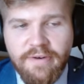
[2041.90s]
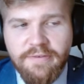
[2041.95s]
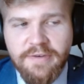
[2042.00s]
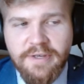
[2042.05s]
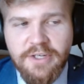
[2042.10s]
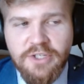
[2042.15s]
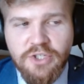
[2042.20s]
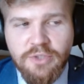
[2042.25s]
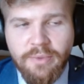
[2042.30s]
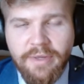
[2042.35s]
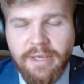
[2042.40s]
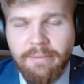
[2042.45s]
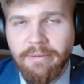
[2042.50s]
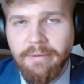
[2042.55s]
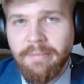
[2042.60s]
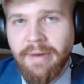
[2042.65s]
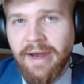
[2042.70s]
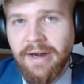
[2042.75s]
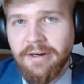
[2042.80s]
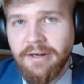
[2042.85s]
verification. Well, keep
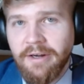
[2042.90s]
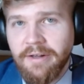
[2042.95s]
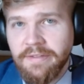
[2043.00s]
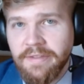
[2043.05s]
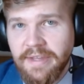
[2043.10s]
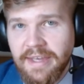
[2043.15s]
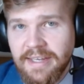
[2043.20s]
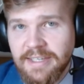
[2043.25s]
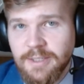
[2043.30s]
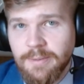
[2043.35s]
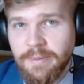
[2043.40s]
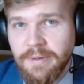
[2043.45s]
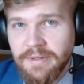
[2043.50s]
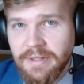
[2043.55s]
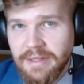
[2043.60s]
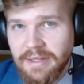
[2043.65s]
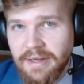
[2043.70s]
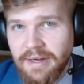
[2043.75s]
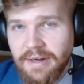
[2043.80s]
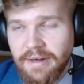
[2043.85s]
in mind on it has to be
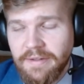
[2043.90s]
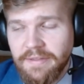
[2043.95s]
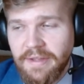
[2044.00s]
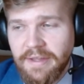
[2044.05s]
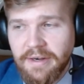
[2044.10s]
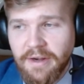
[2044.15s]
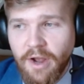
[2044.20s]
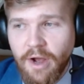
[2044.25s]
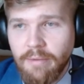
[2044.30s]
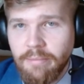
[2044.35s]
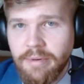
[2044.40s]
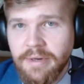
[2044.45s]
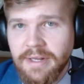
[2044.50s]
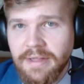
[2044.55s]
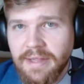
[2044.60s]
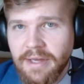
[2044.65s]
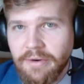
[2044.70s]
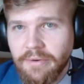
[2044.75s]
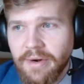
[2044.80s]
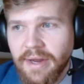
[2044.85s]
on, that
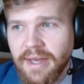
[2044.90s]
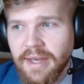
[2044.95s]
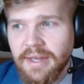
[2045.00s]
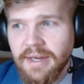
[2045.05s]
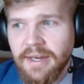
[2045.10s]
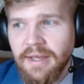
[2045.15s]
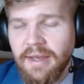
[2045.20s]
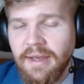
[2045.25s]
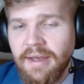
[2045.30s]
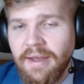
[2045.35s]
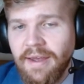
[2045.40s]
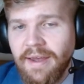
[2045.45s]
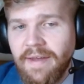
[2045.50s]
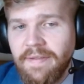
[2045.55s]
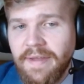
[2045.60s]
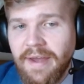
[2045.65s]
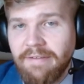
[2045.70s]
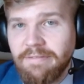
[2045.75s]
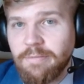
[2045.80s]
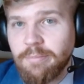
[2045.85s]
company letterhead,
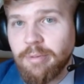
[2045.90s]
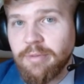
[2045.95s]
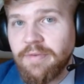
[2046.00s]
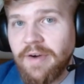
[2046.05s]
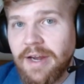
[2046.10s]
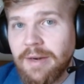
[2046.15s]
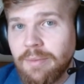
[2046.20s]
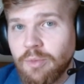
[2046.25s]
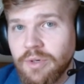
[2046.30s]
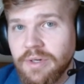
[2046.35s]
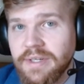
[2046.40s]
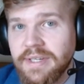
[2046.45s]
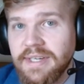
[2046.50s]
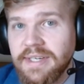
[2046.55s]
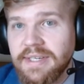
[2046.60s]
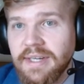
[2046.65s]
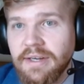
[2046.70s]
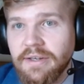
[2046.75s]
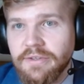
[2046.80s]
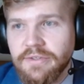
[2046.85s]
and they have to provide more
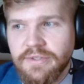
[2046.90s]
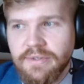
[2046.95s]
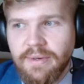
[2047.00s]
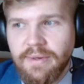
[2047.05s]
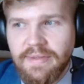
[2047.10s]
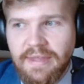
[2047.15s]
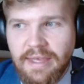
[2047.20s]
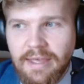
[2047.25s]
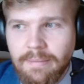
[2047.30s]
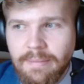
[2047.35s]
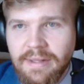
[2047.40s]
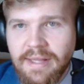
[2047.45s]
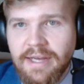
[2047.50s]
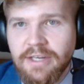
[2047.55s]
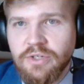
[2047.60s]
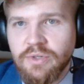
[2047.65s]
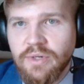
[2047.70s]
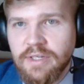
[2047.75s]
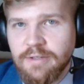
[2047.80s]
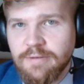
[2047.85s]
details. You have the email
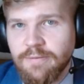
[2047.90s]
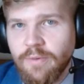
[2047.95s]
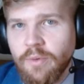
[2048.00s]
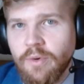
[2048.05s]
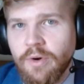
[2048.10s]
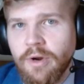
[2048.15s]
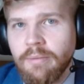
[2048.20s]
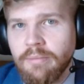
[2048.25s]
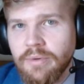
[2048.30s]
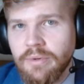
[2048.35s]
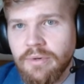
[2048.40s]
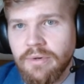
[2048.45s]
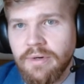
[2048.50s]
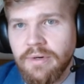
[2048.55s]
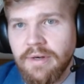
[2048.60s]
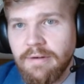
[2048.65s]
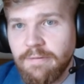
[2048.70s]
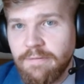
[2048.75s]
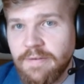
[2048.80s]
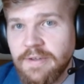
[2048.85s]
address, phone number,
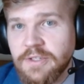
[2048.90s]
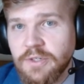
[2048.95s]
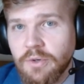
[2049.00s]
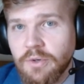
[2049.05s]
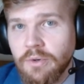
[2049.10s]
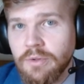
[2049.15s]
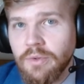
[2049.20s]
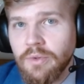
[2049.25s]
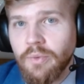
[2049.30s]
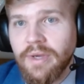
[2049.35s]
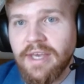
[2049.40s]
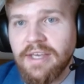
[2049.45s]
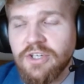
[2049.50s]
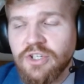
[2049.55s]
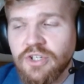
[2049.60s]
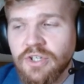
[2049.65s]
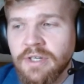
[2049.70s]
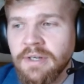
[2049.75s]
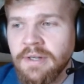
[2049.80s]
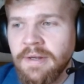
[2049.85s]
physical
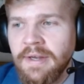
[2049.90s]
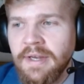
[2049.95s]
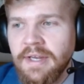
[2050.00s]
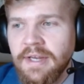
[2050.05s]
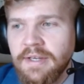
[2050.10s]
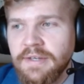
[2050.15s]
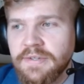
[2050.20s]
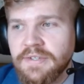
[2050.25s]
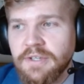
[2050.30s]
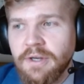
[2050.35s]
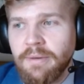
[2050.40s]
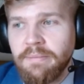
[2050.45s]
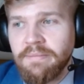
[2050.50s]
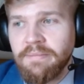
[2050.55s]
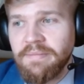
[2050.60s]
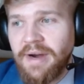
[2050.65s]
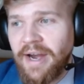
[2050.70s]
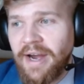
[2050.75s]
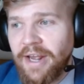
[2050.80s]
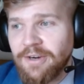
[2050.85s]
location.
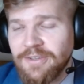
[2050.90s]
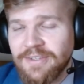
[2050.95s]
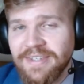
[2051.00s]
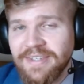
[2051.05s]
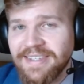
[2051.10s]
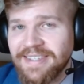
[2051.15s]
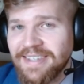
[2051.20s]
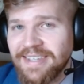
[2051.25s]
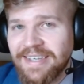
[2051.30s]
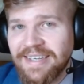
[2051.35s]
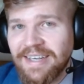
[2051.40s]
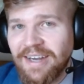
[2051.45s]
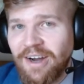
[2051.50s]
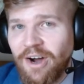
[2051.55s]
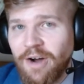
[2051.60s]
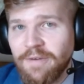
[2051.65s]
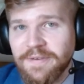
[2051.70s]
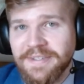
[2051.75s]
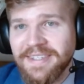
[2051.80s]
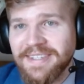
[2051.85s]
Some IRCC
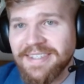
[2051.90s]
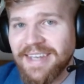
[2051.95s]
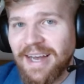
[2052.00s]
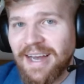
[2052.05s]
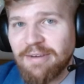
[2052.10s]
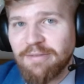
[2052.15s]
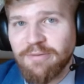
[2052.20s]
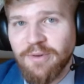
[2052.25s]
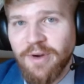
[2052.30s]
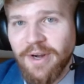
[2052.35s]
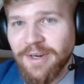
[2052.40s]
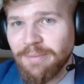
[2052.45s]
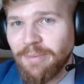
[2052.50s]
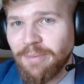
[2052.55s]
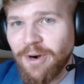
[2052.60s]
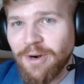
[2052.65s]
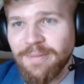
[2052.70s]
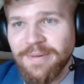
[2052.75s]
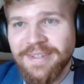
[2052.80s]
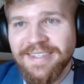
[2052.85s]
offices have fraud
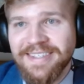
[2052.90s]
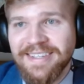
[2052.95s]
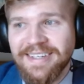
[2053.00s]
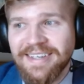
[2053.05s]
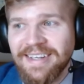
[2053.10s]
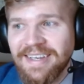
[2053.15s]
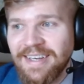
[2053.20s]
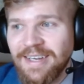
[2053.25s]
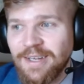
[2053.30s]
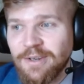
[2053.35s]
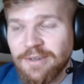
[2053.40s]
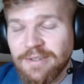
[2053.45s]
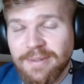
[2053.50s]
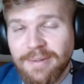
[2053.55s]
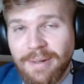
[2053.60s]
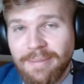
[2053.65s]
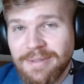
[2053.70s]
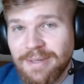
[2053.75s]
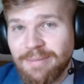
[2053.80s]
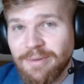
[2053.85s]
departments, and
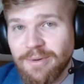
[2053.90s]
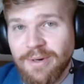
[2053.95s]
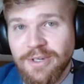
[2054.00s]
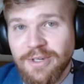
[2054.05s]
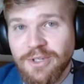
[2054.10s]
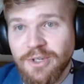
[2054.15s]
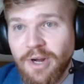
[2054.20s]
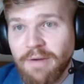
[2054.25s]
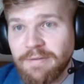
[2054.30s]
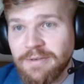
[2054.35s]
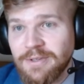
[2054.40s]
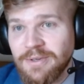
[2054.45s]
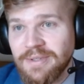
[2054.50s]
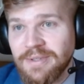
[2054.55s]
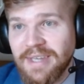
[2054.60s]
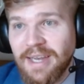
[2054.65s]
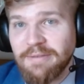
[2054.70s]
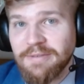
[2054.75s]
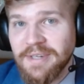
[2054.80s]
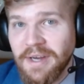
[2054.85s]
sometimes immigration
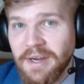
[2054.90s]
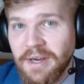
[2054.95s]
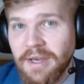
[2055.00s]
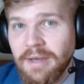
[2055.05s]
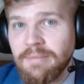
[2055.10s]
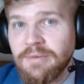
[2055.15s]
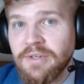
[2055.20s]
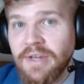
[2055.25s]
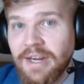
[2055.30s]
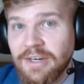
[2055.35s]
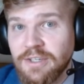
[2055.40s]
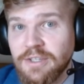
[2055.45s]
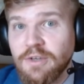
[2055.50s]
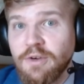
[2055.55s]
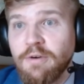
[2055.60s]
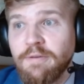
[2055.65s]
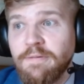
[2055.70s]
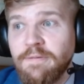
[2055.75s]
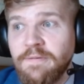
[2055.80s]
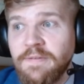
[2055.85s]
officers have time to actually
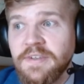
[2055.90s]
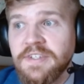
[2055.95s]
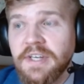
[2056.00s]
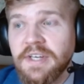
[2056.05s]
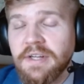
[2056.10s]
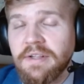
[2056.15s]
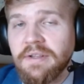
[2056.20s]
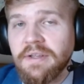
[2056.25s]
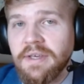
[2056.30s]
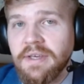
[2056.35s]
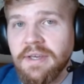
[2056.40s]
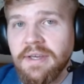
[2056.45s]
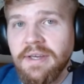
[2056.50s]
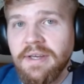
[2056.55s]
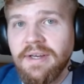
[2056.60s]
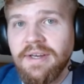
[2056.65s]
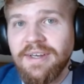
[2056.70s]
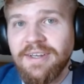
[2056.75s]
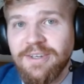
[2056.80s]
go physically